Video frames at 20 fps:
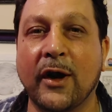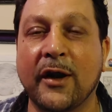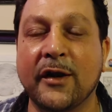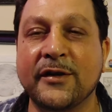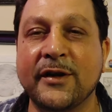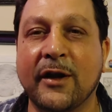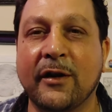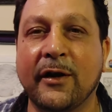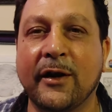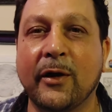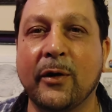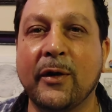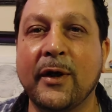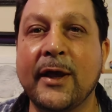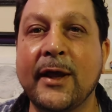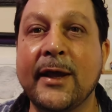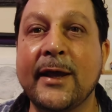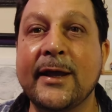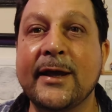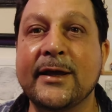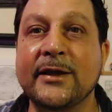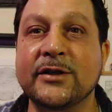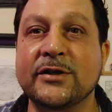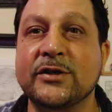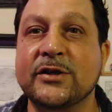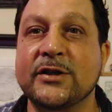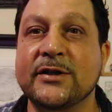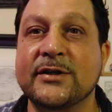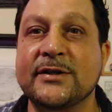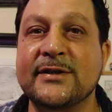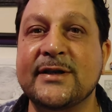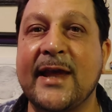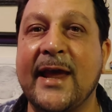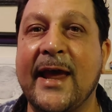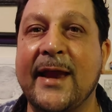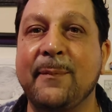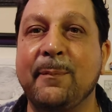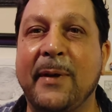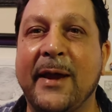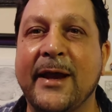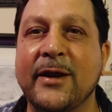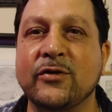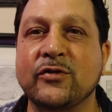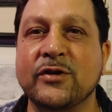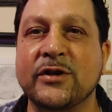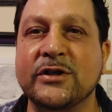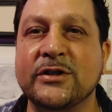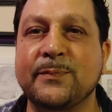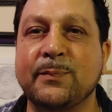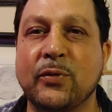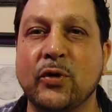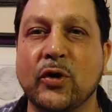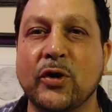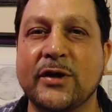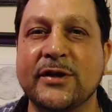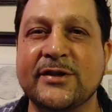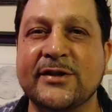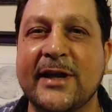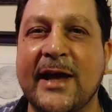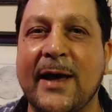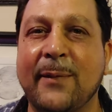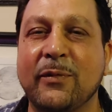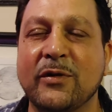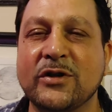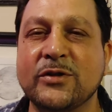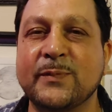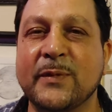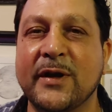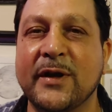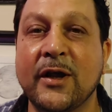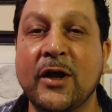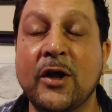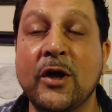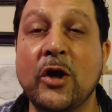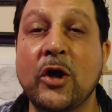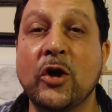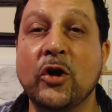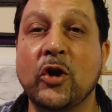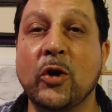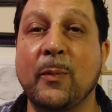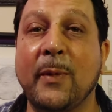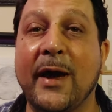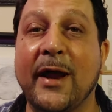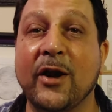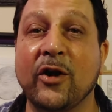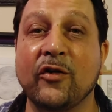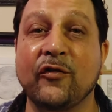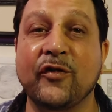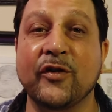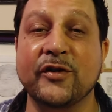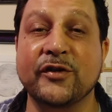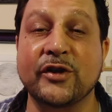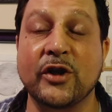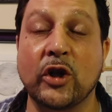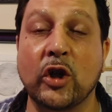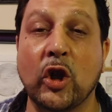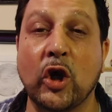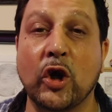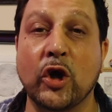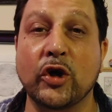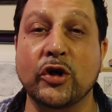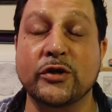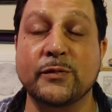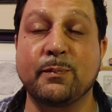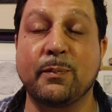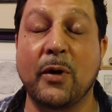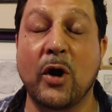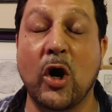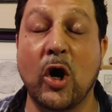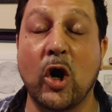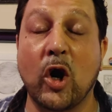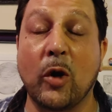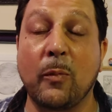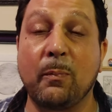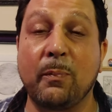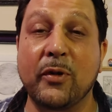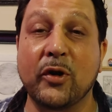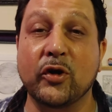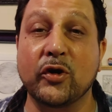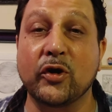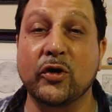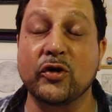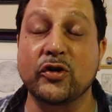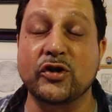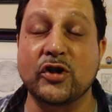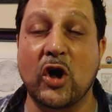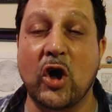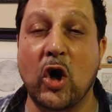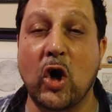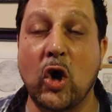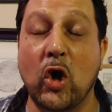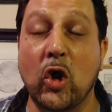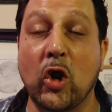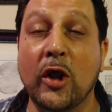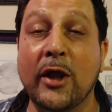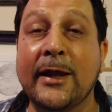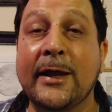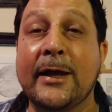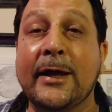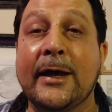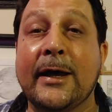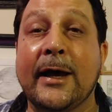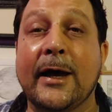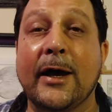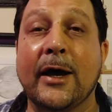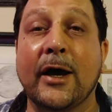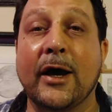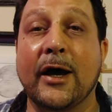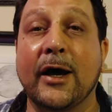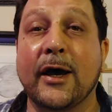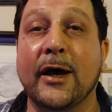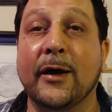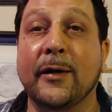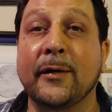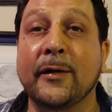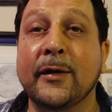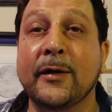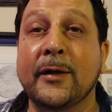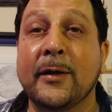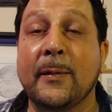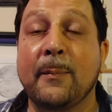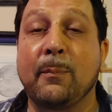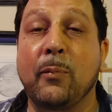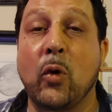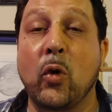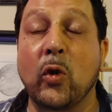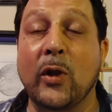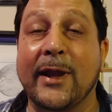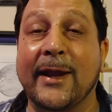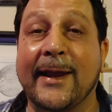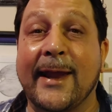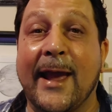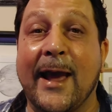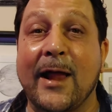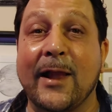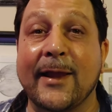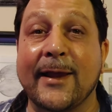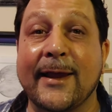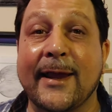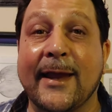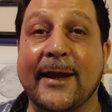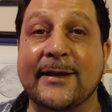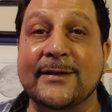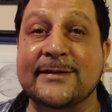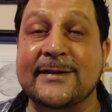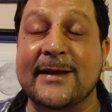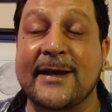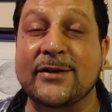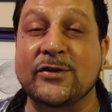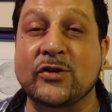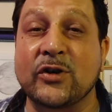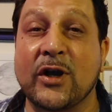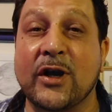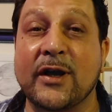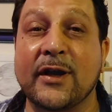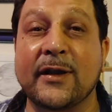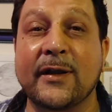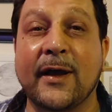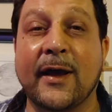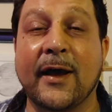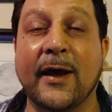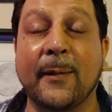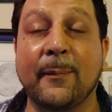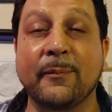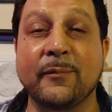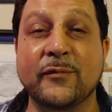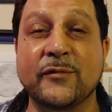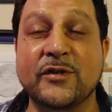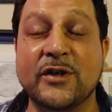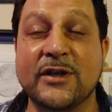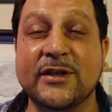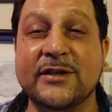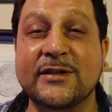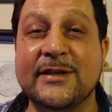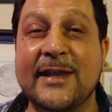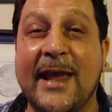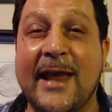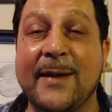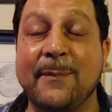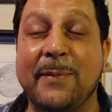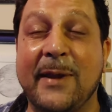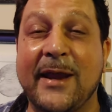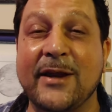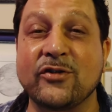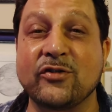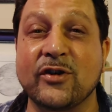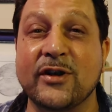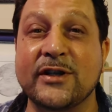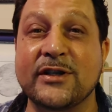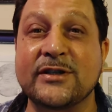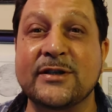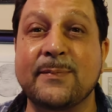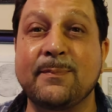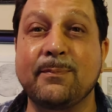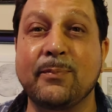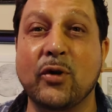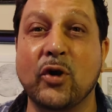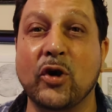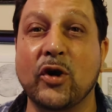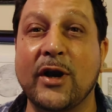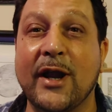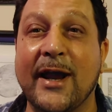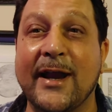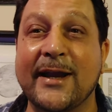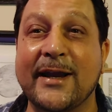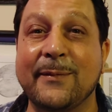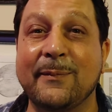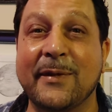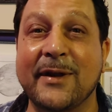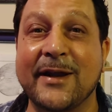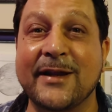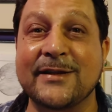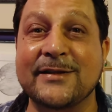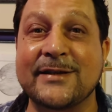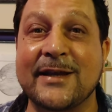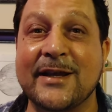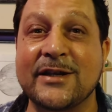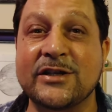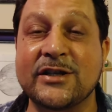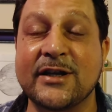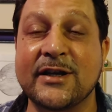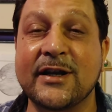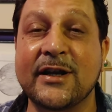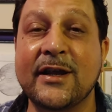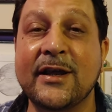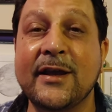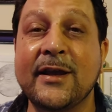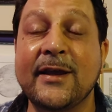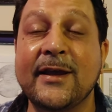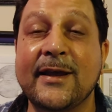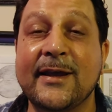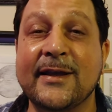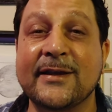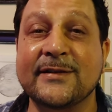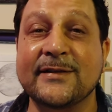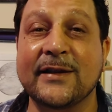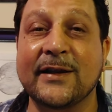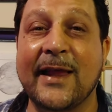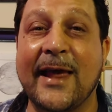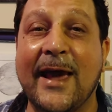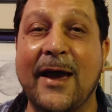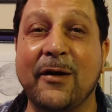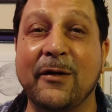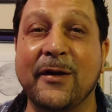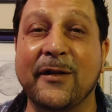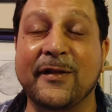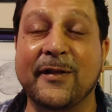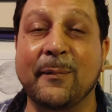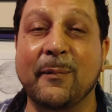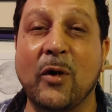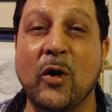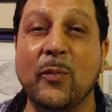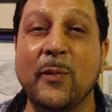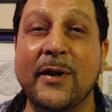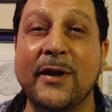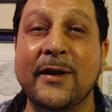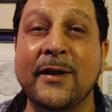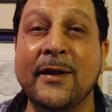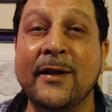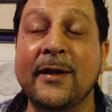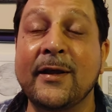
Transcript: in Ontario is just 10 patrons per establishment, no matter if it's a large bar, billiards hall, uh, bowling alley, etc. Um, just 10 patrons per 90 minute session is allowed at the moment